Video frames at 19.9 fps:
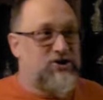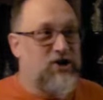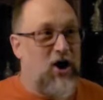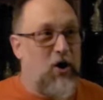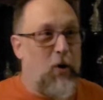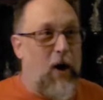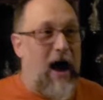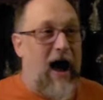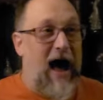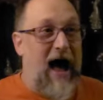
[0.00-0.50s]

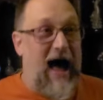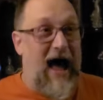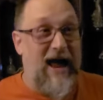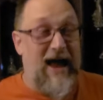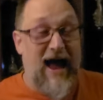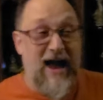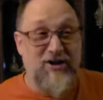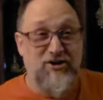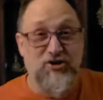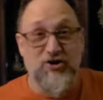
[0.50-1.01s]
So
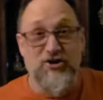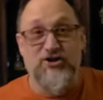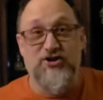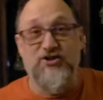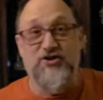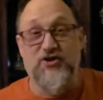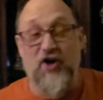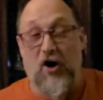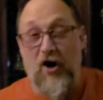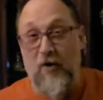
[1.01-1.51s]
I actually
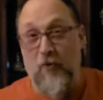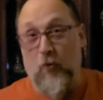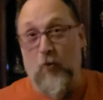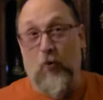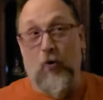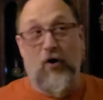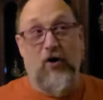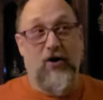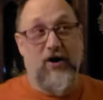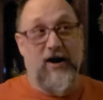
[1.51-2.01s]

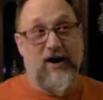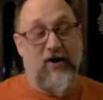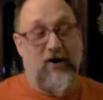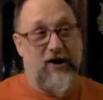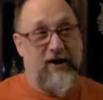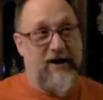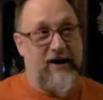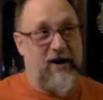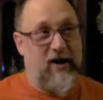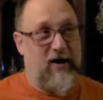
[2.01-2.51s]
start working
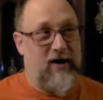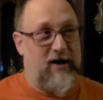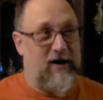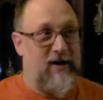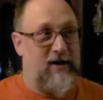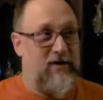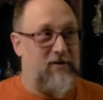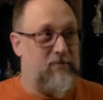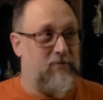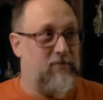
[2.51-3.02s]
on it
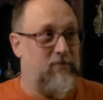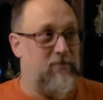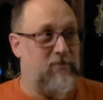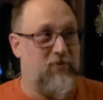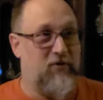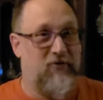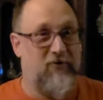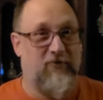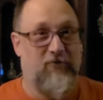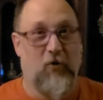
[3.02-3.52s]
um,
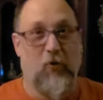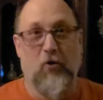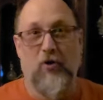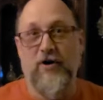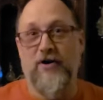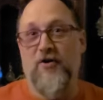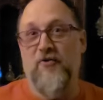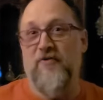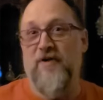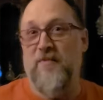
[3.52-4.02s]

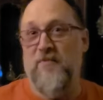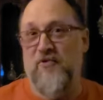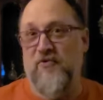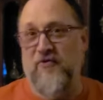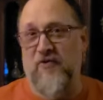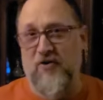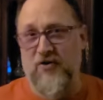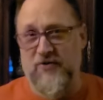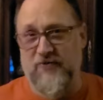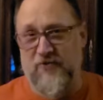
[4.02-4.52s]
before November
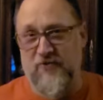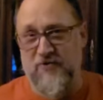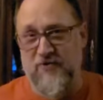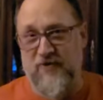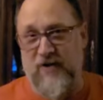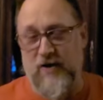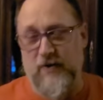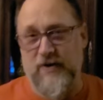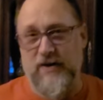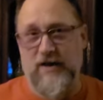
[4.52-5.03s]
1st for the
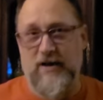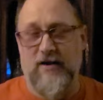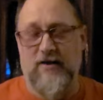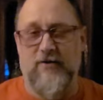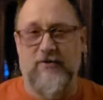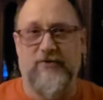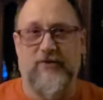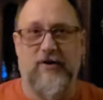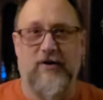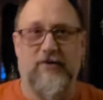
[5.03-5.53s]
following
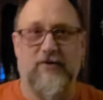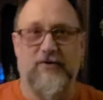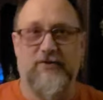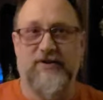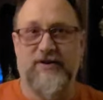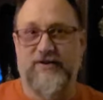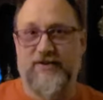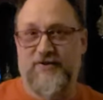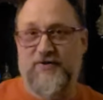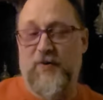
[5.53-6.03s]
year. So
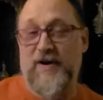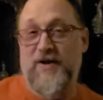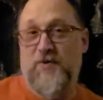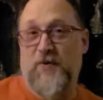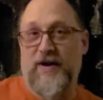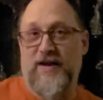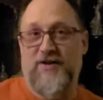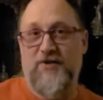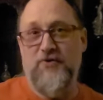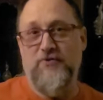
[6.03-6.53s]
since it's
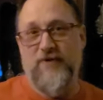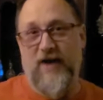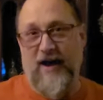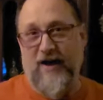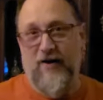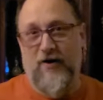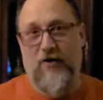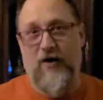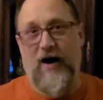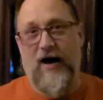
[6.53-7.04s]
2022
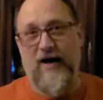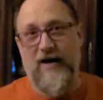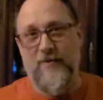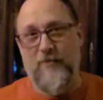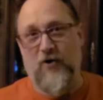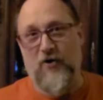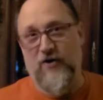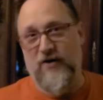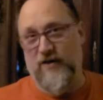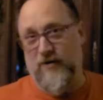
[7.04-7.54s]
now,
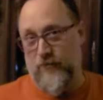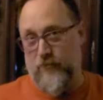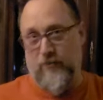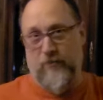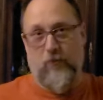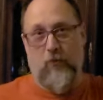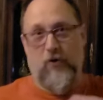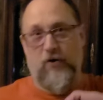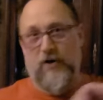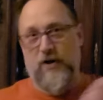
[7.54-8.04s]
I'm already
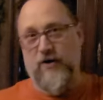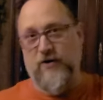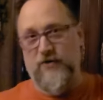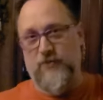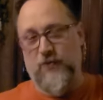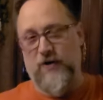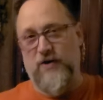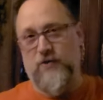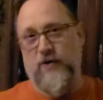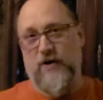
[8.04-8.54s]
working on
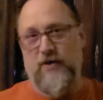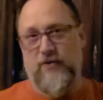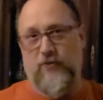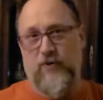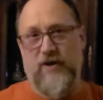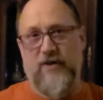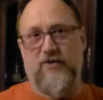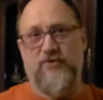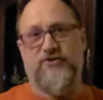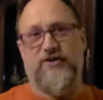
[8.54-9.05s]

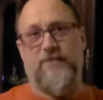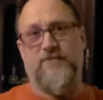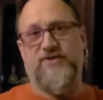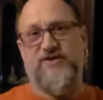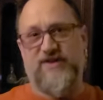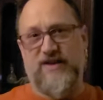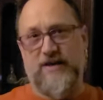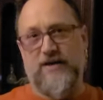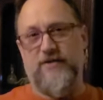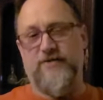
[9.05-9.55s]
2023. There's some
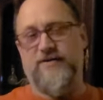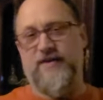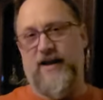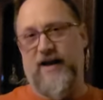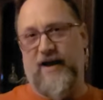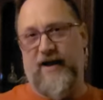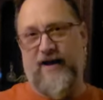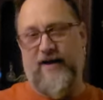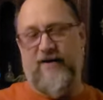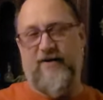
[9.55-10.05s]
scenes
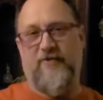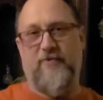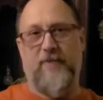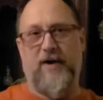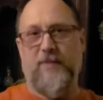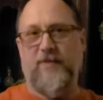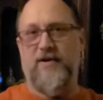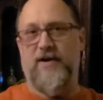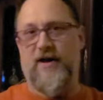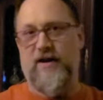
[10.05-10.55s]
that I have
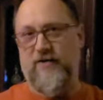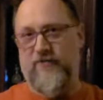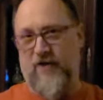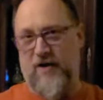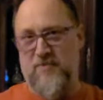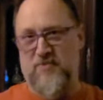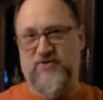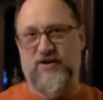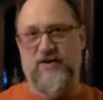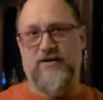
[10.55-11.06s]
maybe
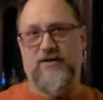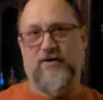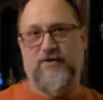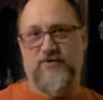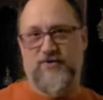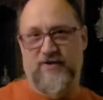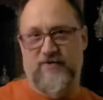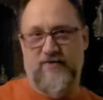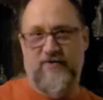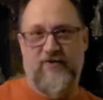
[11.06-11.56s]
95%
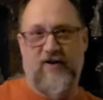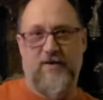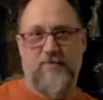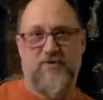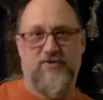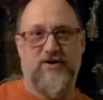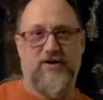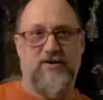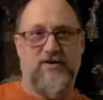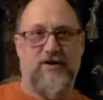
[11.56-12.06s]
done or
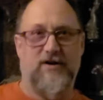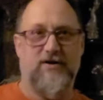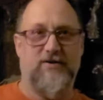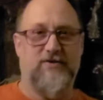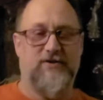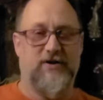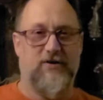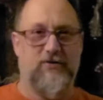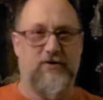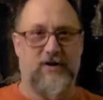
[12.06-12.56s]
75% done.
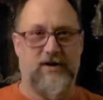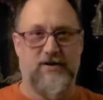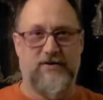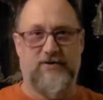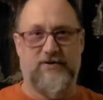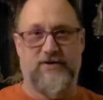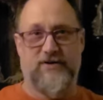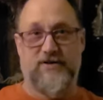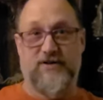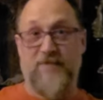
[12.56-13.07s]
So
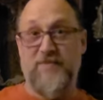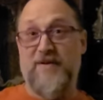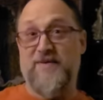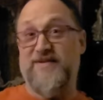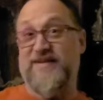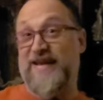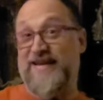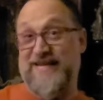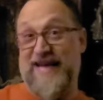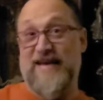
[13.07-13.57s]
it's
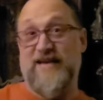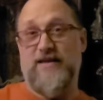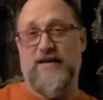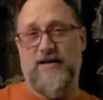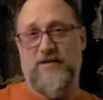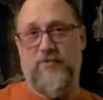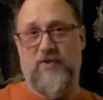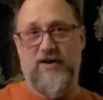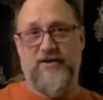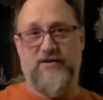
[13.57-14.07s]
sometimes it takes
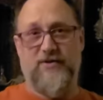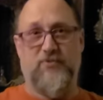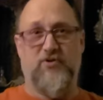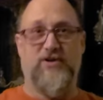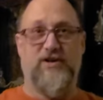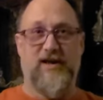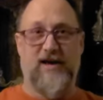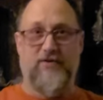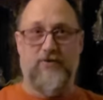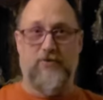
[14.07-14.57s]
18 months to
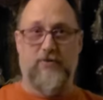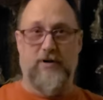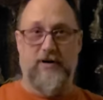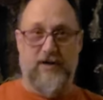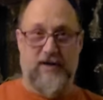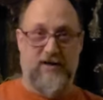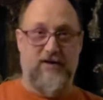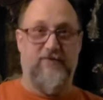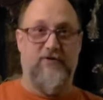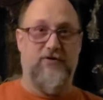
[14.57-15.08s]
put together
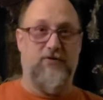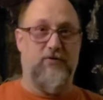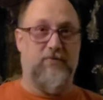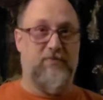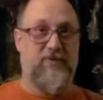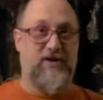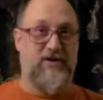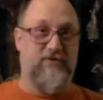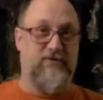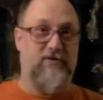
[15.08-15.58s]
an individual
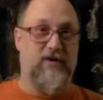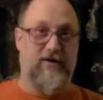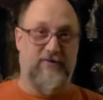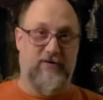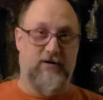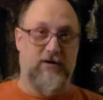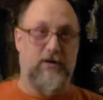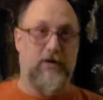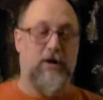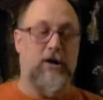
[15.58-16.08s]
piece.
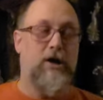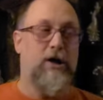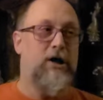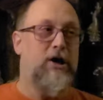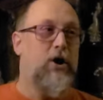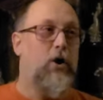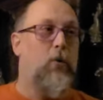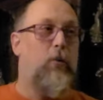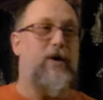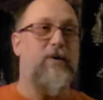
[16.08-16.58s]
wow. It.
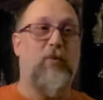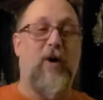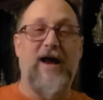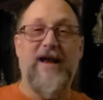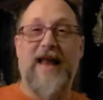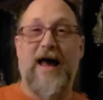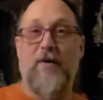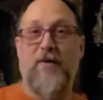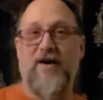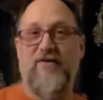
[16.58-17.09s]
We
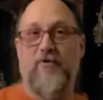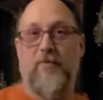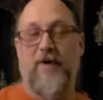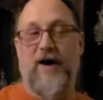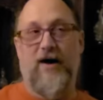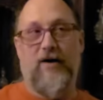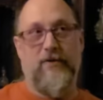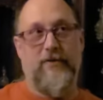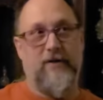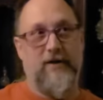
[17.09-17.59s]
right now we have
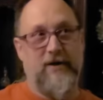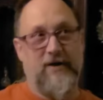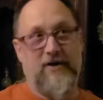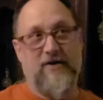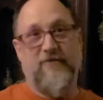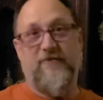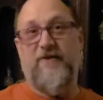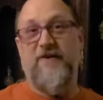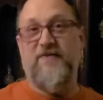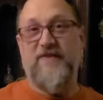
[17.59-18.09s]
about
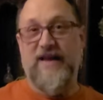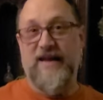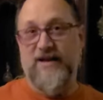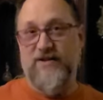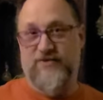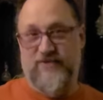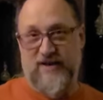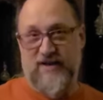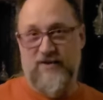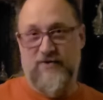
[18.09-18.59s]

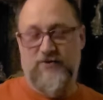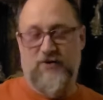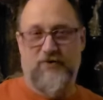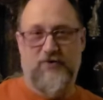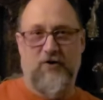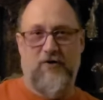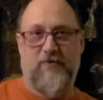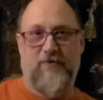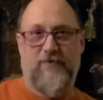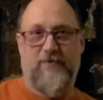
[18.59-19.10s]
15 scenes
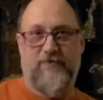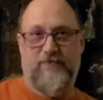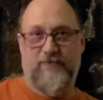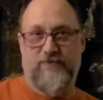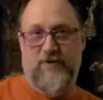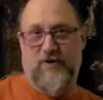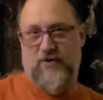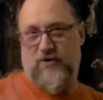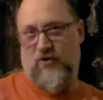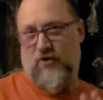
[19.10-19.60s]
or so,
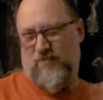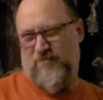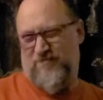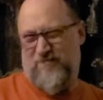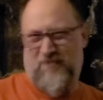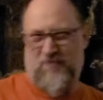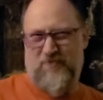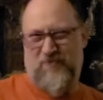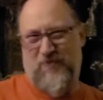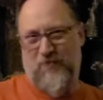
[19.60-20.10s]
or
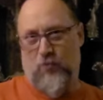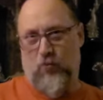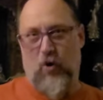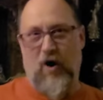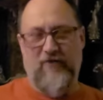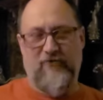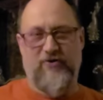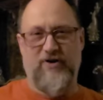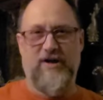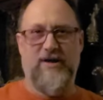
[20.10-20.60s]

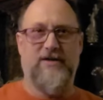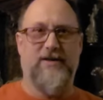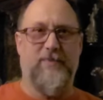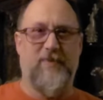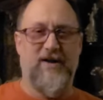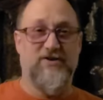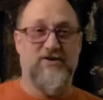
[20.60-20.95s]
roughly. It